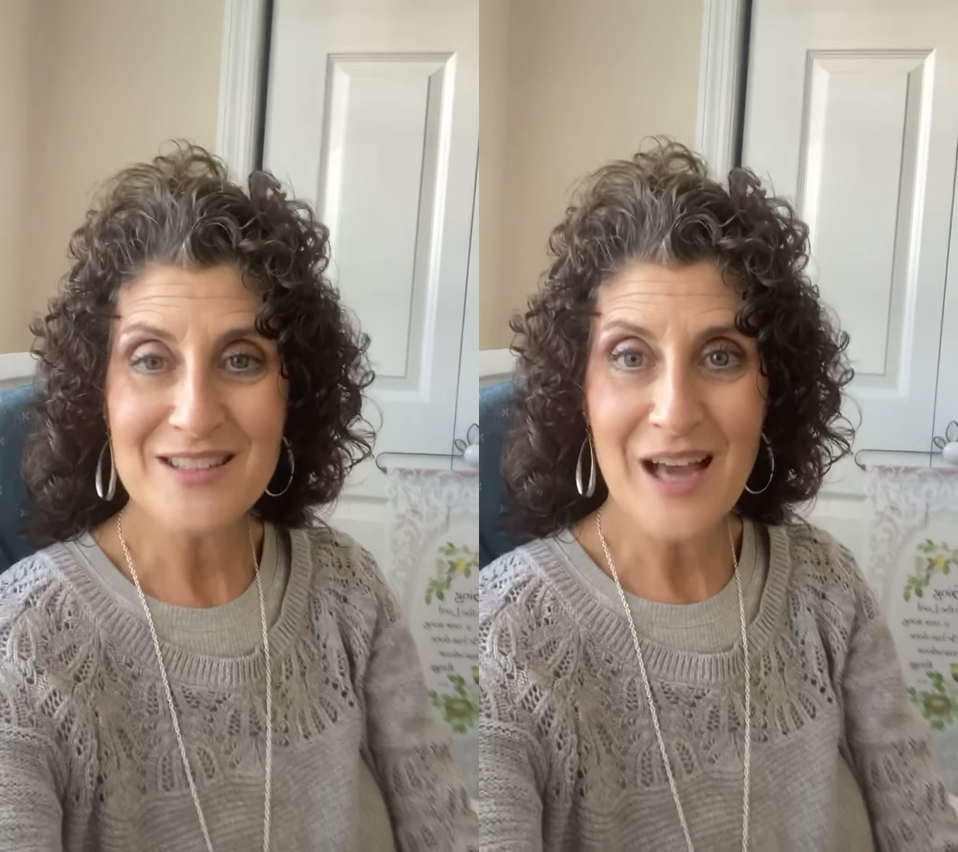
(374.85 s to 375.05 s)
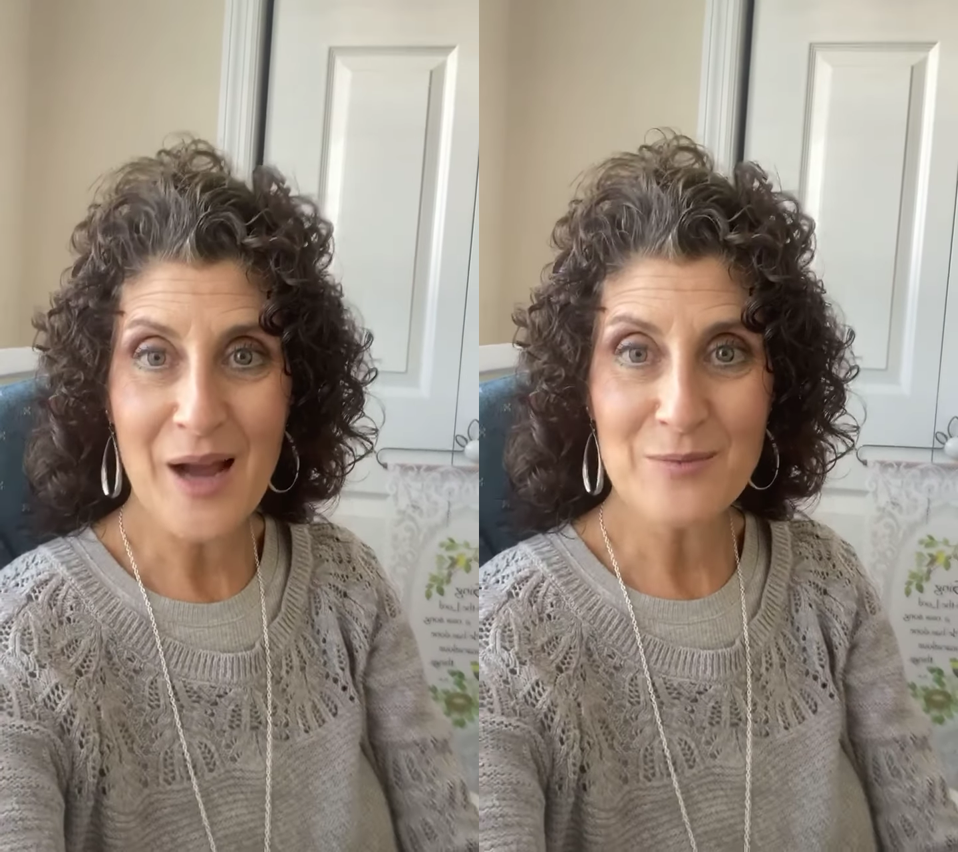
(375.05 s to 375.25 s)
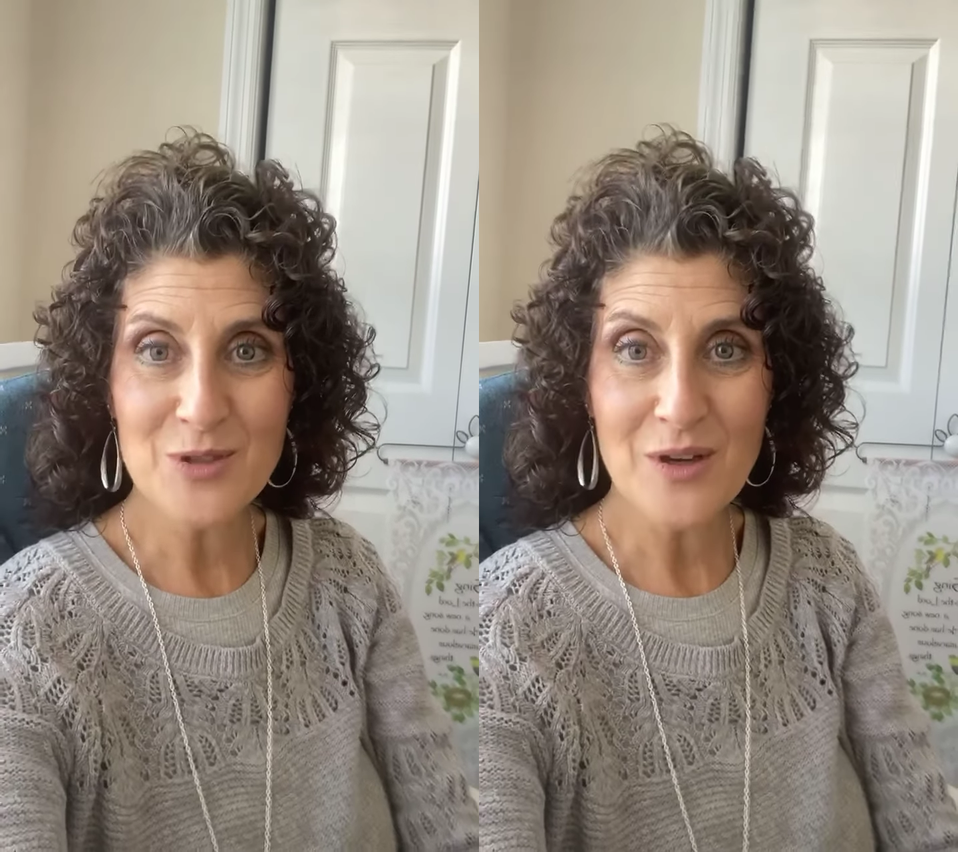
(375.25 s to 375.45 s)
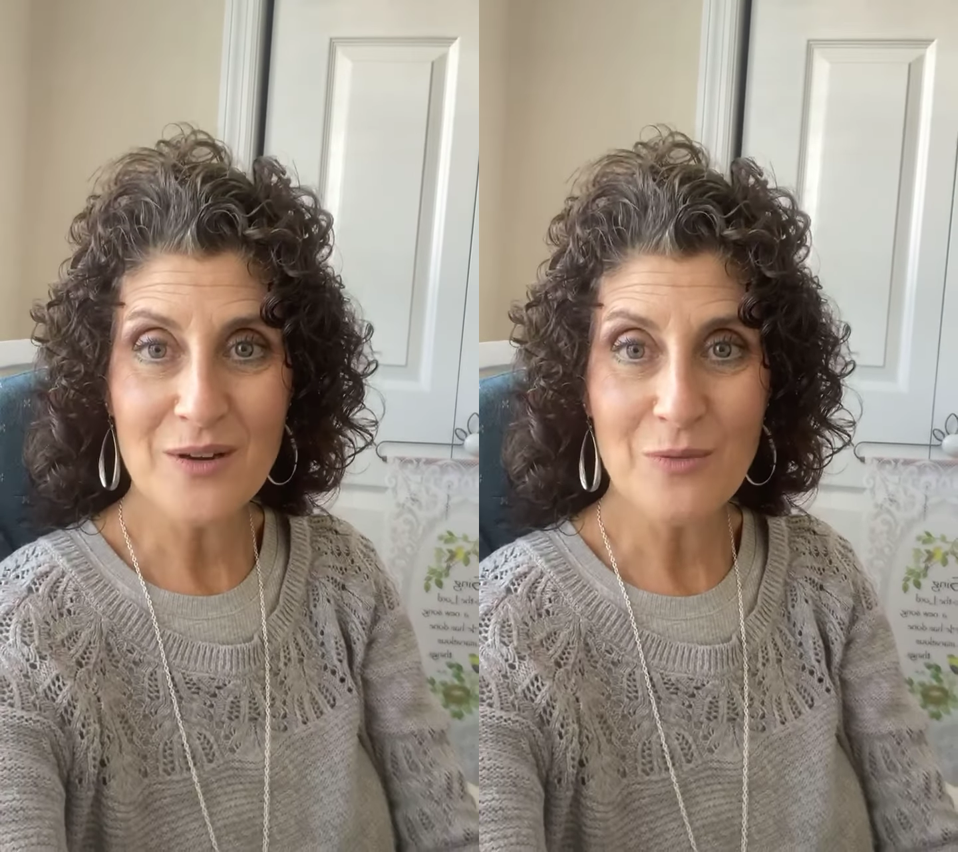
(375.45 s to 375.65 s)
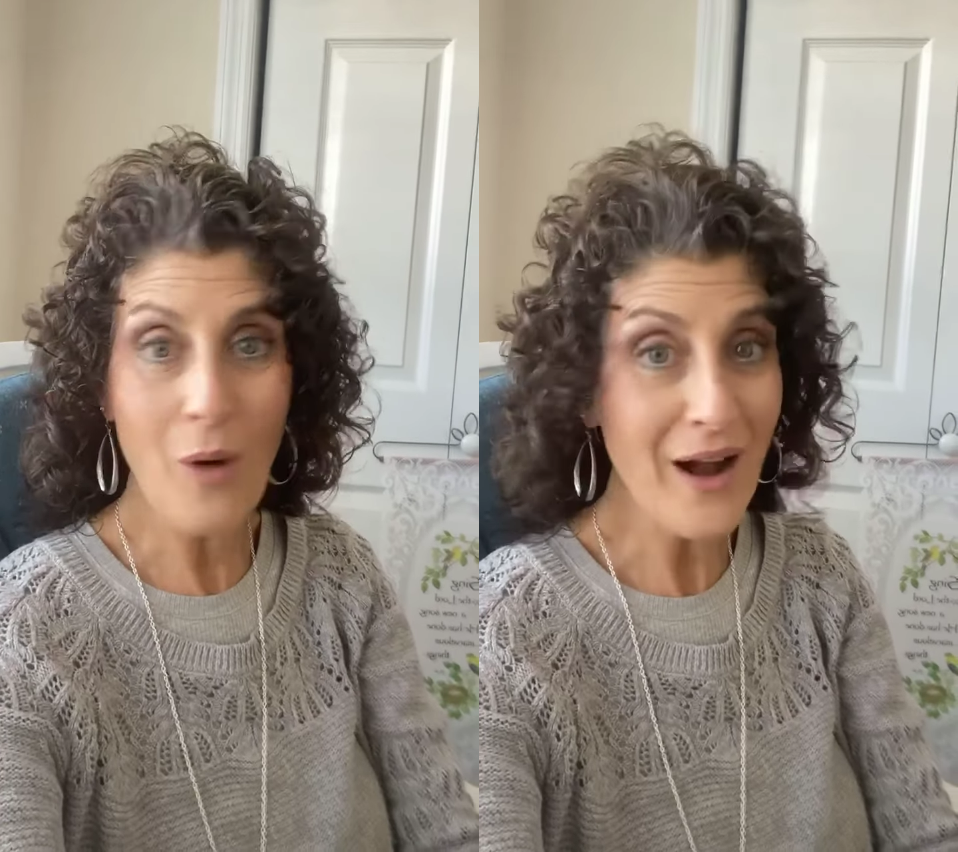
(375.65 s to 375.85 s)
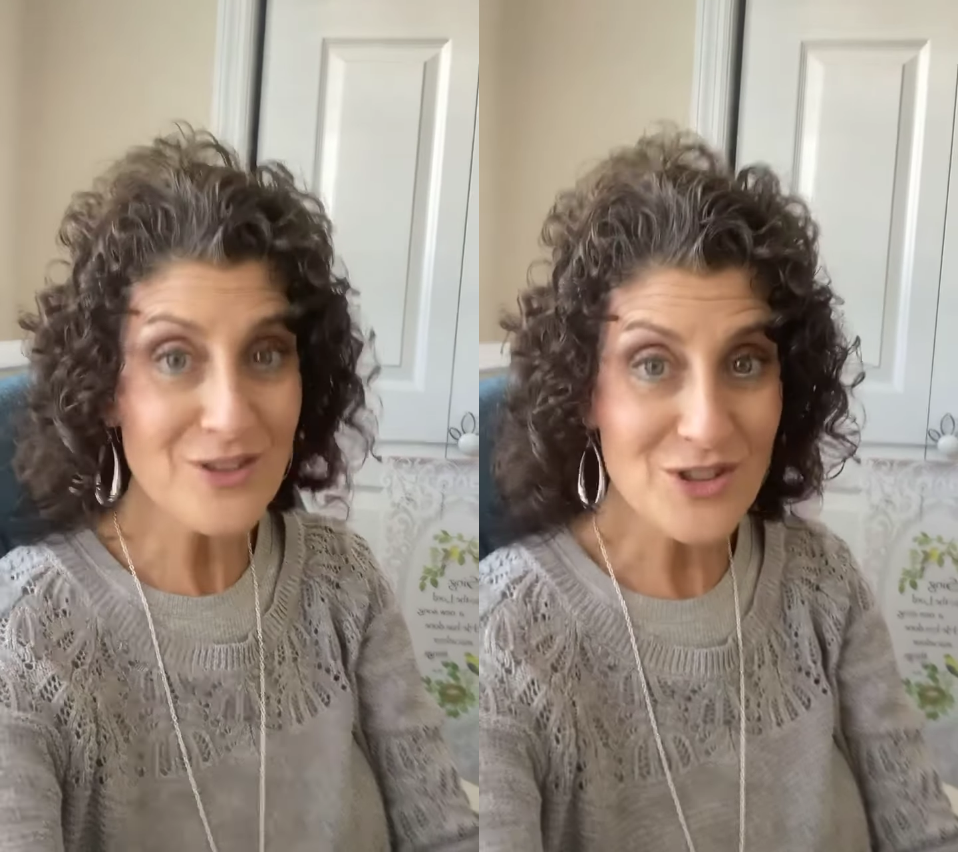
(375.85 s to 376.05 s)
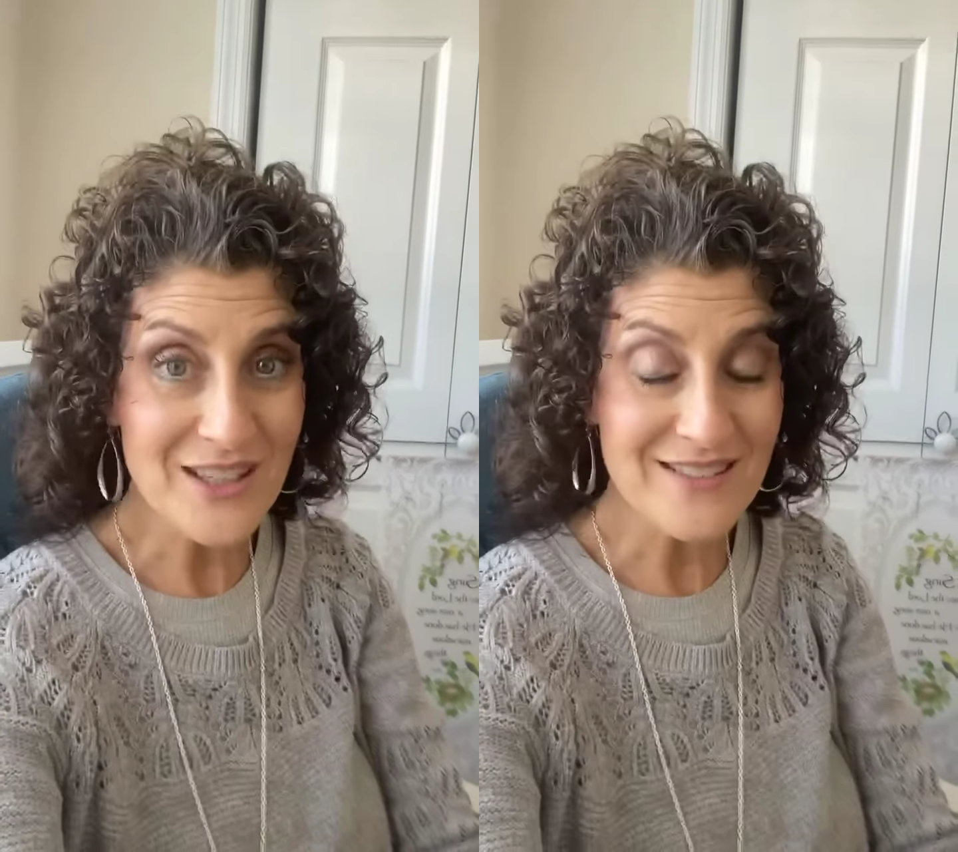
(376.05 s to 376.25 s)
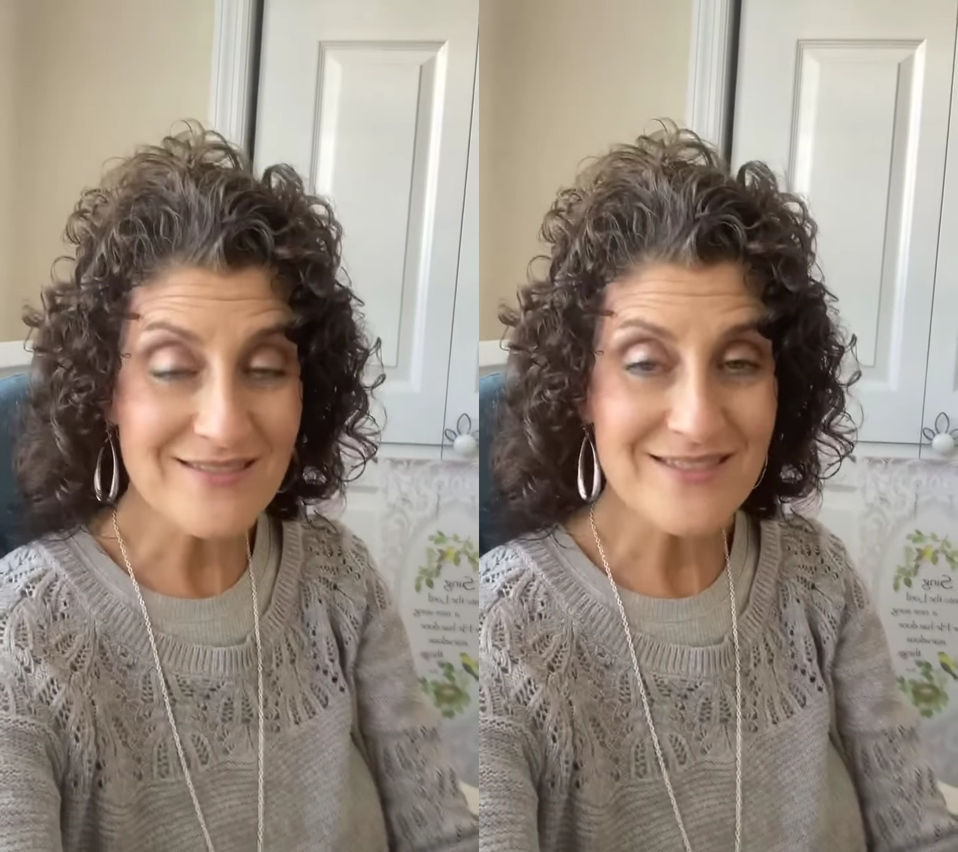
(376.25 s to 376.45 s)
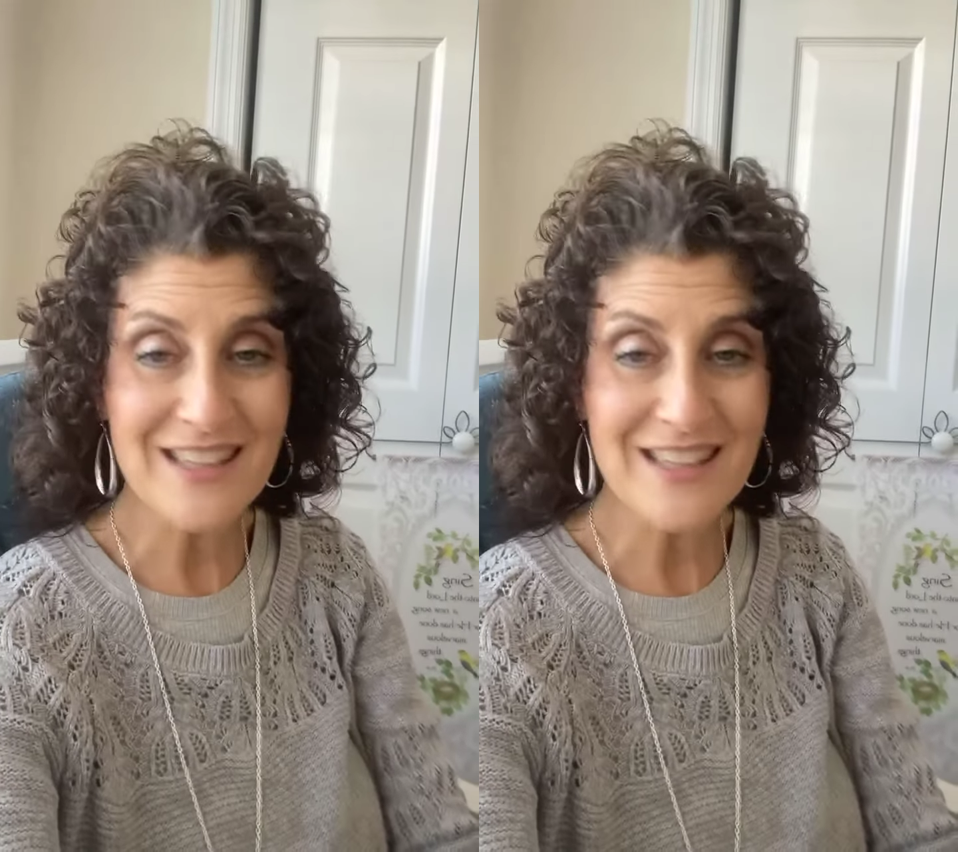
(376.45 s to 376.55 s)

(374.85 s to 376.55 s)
time to watch and